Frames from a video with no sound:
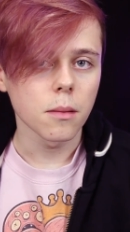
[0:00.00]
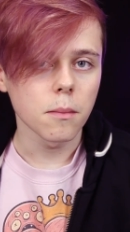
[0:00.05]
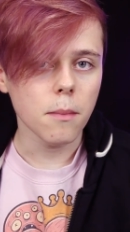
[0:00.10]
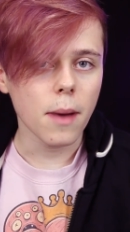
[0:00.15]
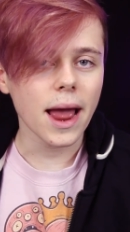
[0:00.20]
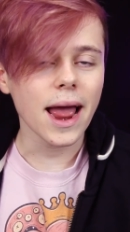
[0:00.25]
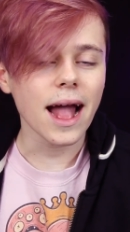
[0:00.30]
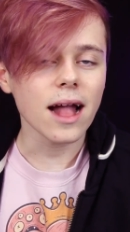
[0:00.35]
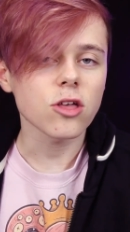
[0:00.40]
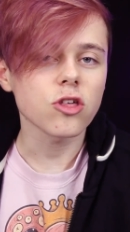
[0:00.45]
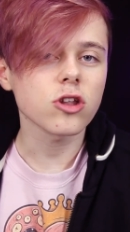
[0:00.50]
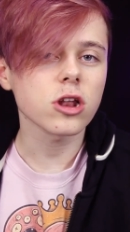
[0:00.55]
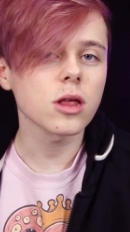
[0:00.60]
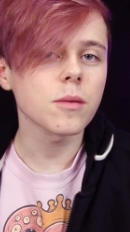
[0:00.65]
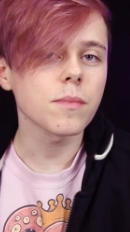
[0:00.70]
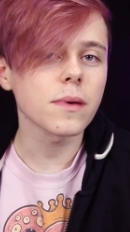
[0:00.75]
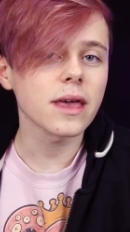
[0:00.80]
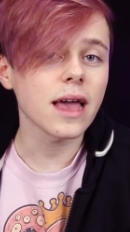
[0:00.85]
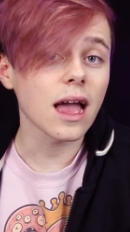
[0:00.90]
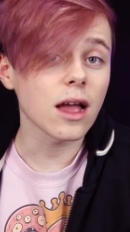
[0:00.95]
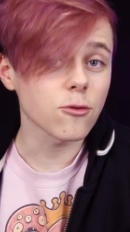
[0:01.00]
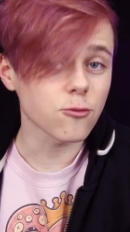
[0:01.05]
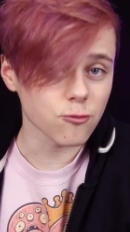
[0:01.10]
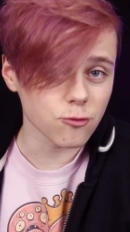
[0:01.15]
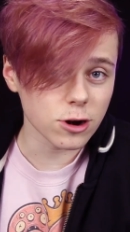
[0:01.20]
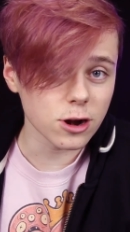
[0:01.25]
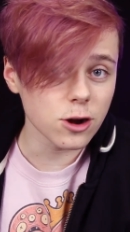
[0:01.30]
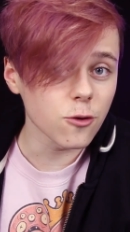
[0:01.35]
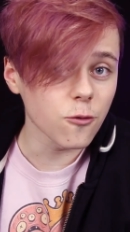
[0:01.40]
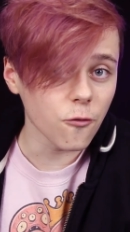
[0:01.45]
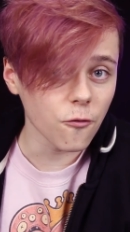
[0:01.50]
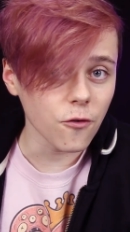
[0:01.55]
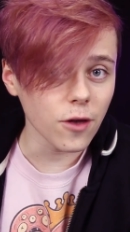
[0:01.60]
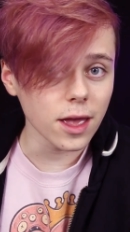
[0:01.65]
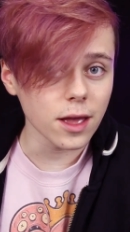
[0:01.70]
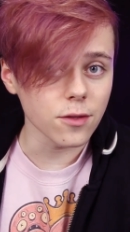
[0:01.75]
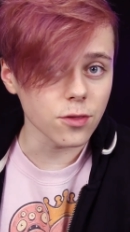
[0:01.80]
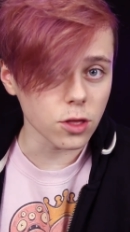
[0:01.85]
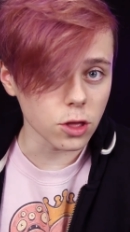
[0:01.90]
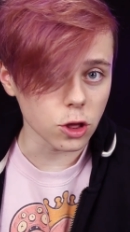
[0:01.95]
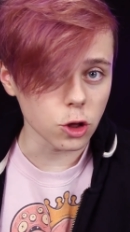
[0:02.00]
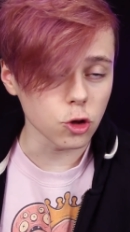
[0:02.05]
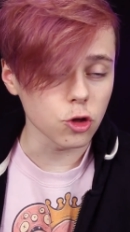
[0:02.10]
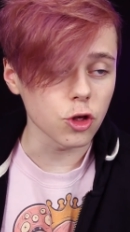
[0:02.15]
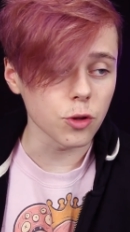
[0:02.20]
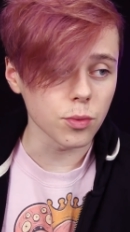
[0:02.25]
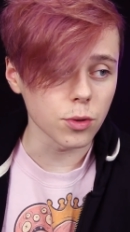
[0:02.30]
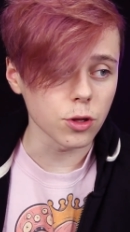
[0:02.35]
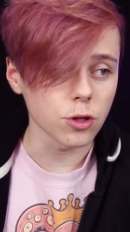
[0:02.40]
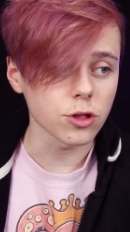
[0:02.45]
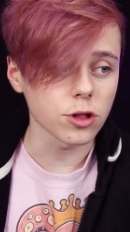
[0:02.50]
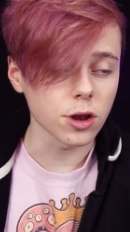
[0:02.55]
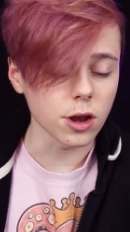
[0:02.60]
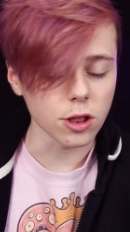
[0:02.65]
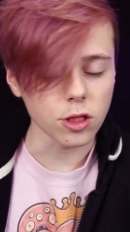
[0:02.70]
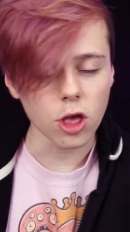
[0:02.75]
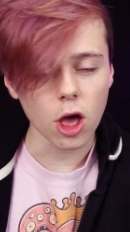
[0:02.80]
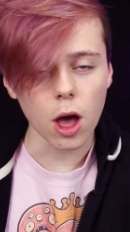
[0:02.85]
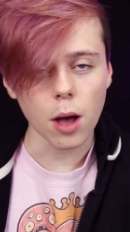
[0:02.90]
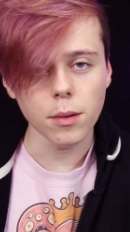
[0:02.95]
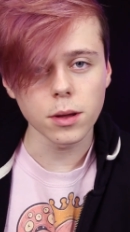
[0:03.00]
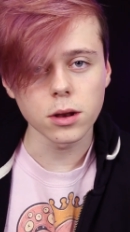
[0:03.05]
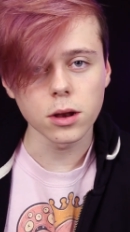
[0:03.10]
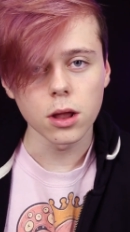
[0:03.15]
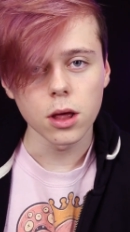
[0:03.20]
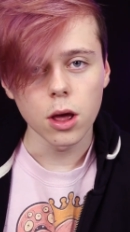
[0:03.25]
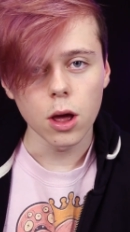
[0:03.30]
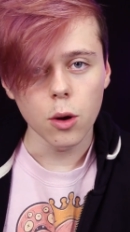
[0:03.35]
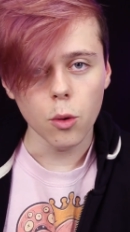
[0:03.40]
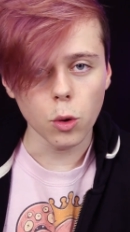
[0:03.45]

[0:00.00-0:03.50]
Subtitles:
may actually be a real thing that YouTube used to determine